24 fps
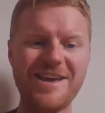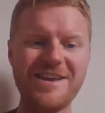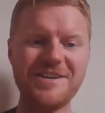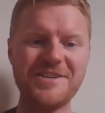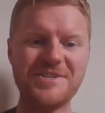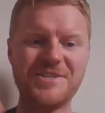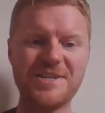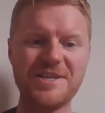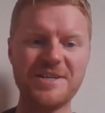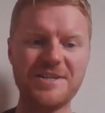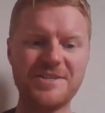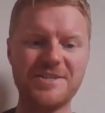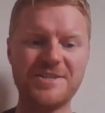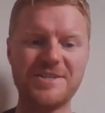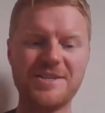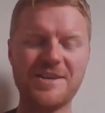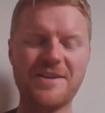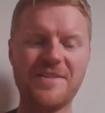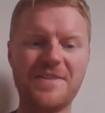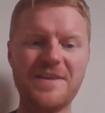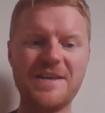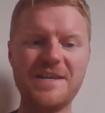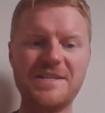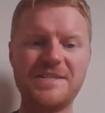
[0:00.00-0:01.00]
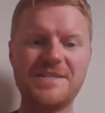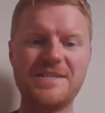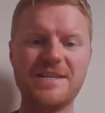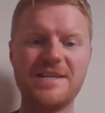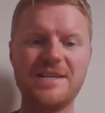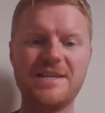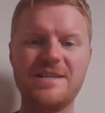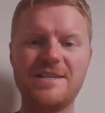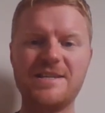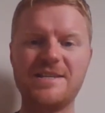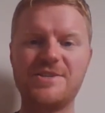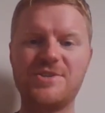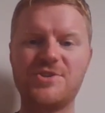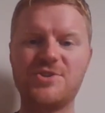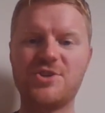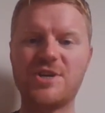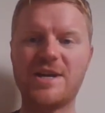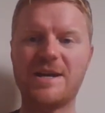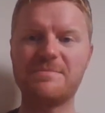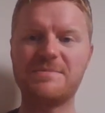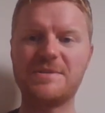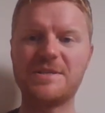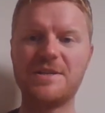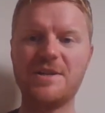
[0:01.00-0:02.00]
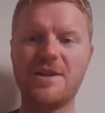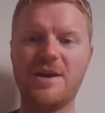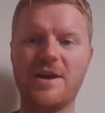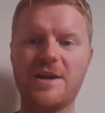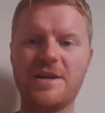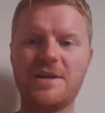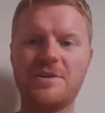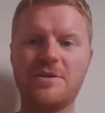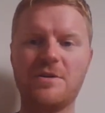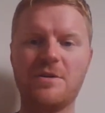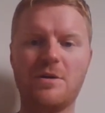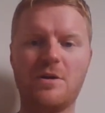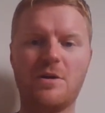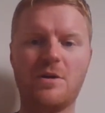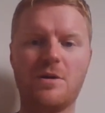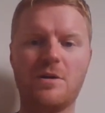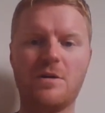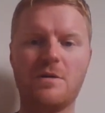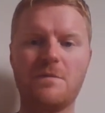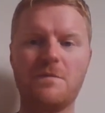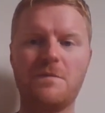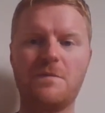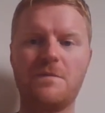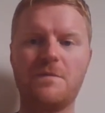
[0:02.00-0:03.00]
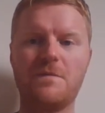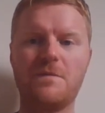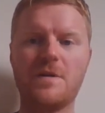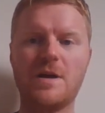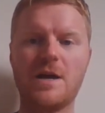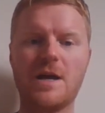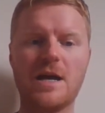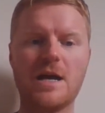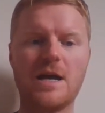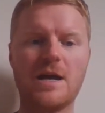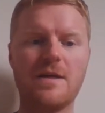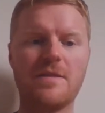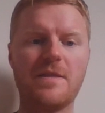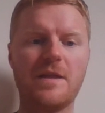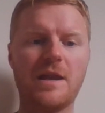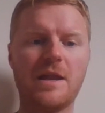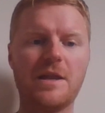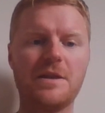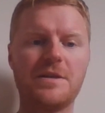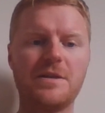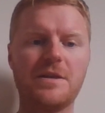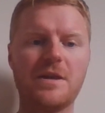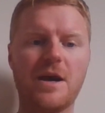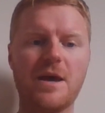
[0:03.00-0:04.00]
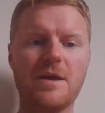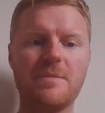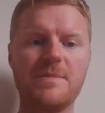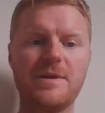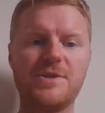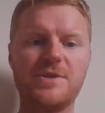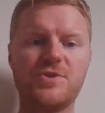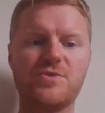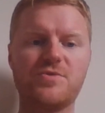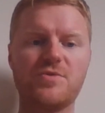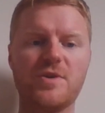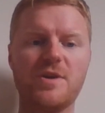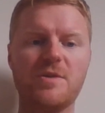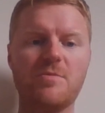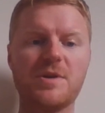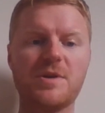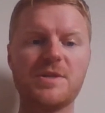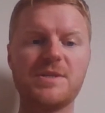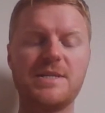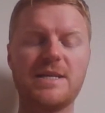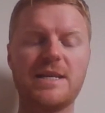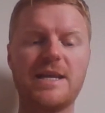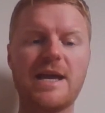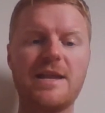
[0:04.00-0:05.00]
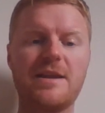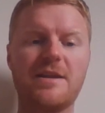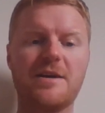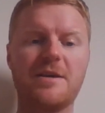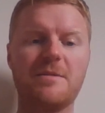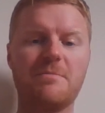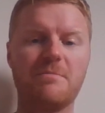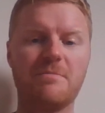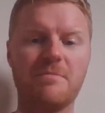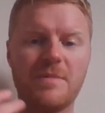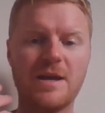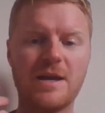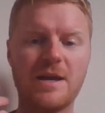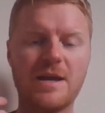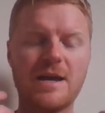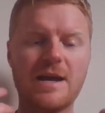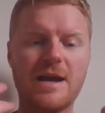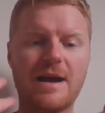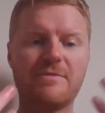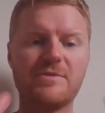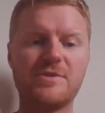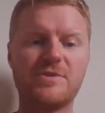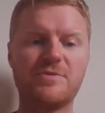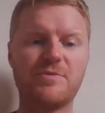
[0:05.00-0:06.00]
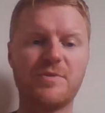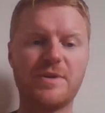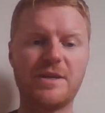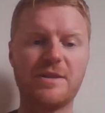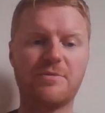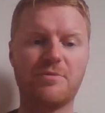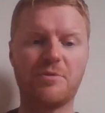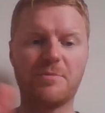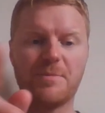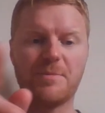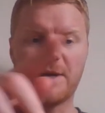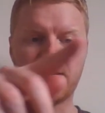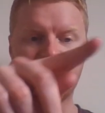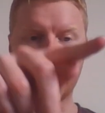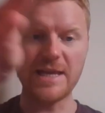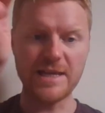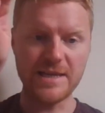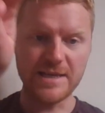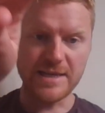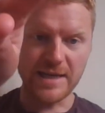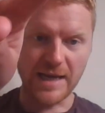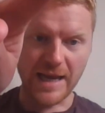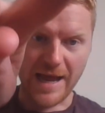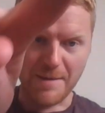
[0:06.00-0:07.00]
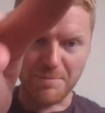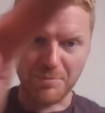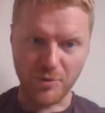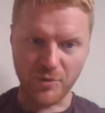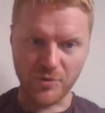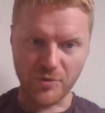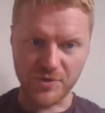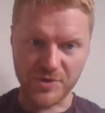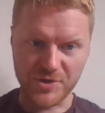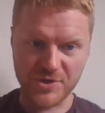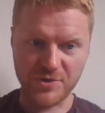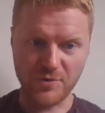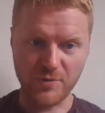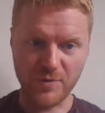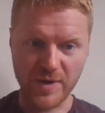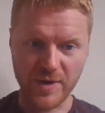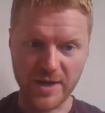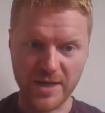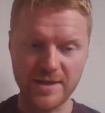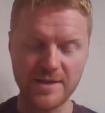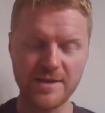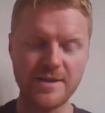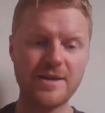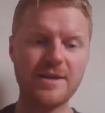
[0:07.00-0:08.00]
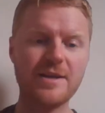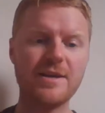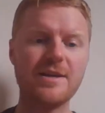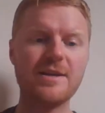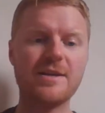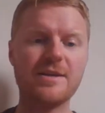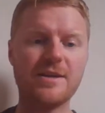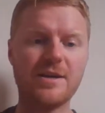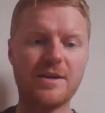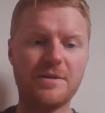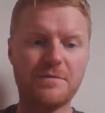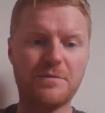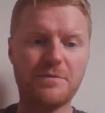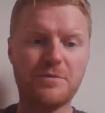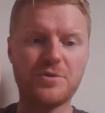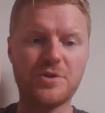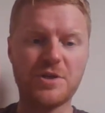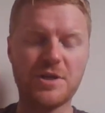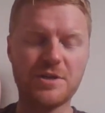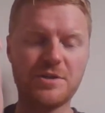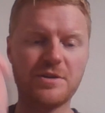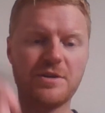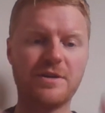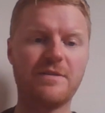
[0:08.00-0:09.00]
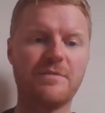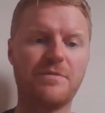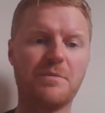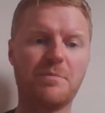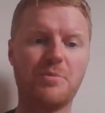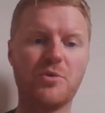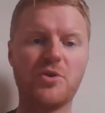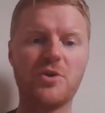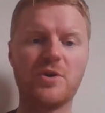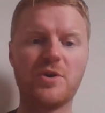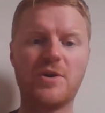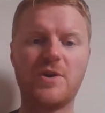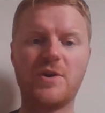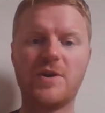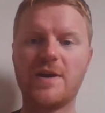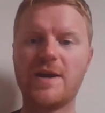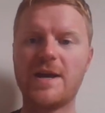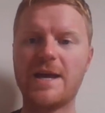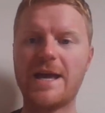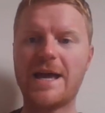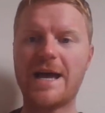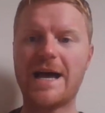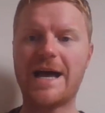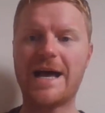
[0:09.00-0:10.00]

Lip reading: Hey Essex, this is chapter 9 of the London Eye mystery. Once again, I'm having to read it through my Kindle app on the screen. Unfortunately, I don't have the book.